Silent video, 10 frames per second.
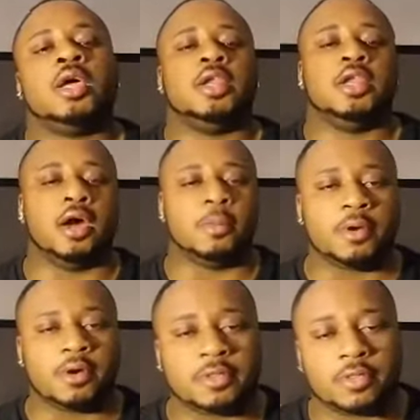
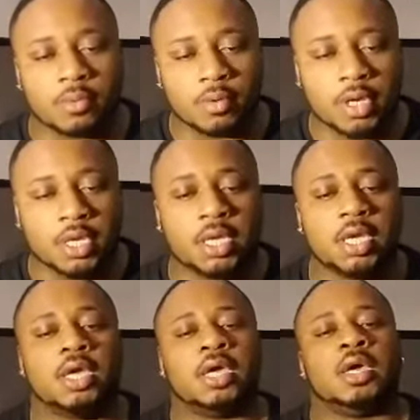Number 3,
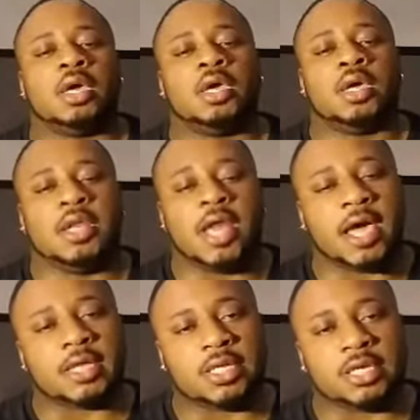
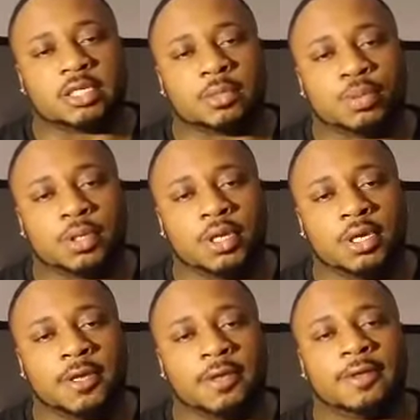not
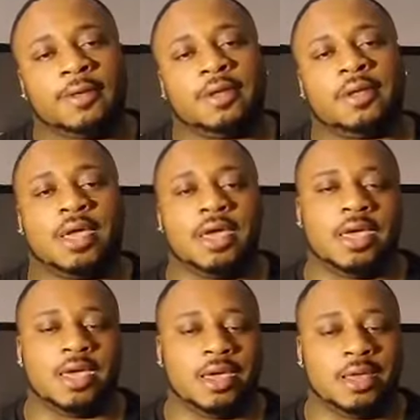disciplined
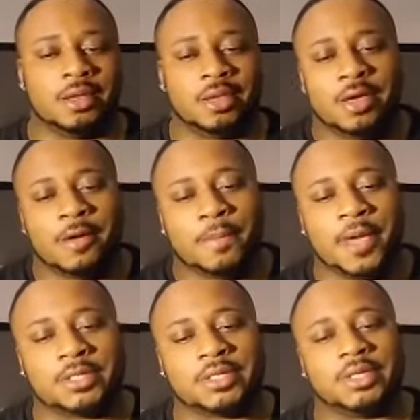and
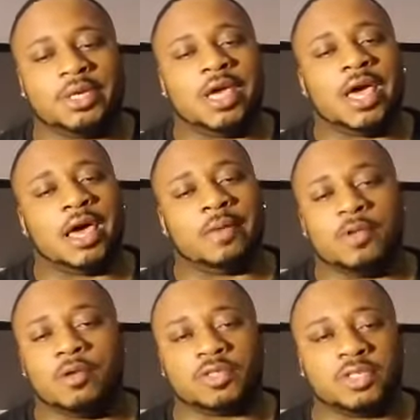basically have
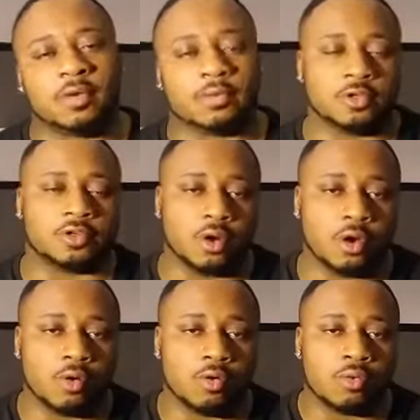no
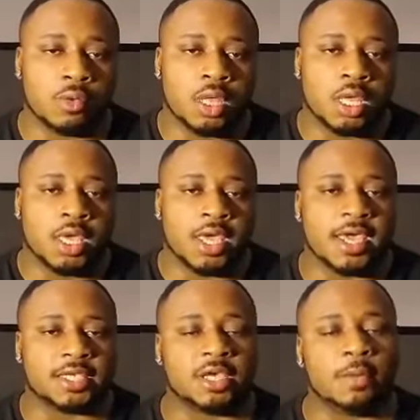self-control.
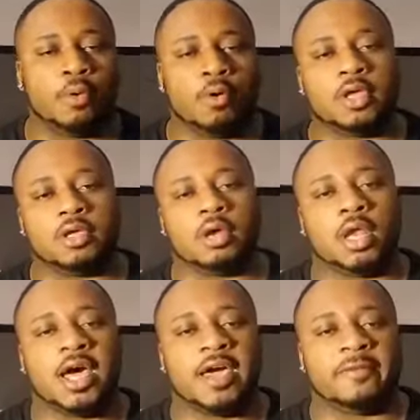At some point in your
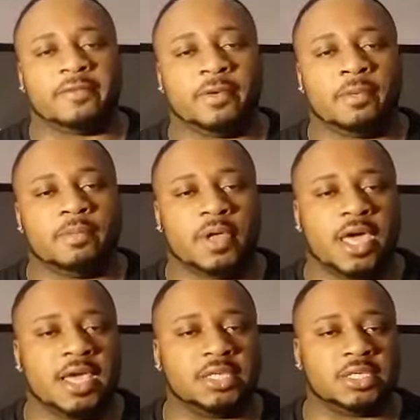life, from
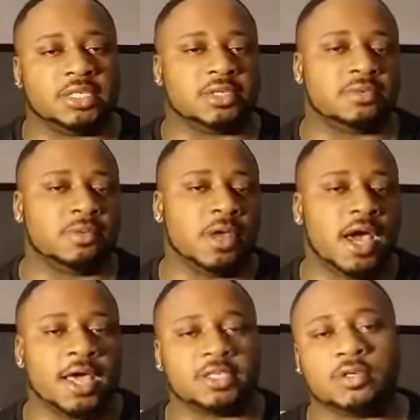the
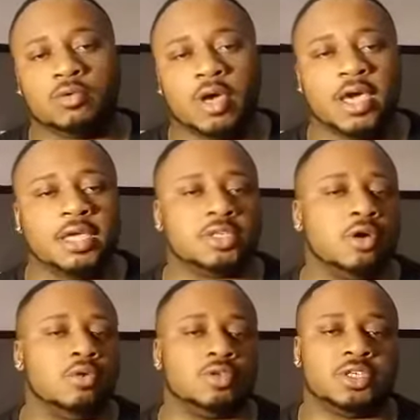high school age
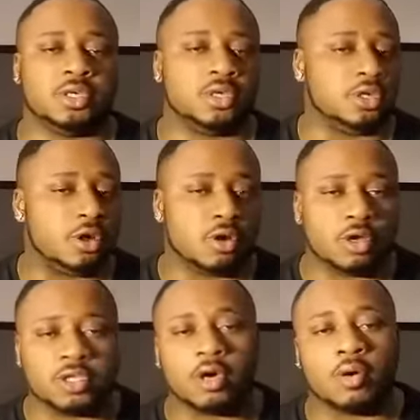on to your
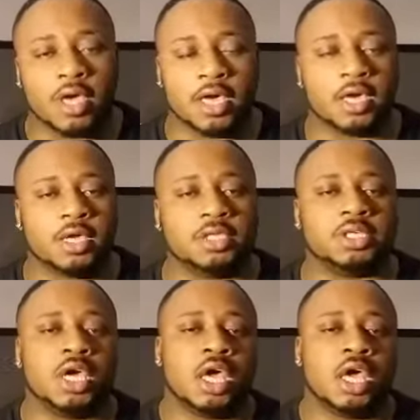adult age,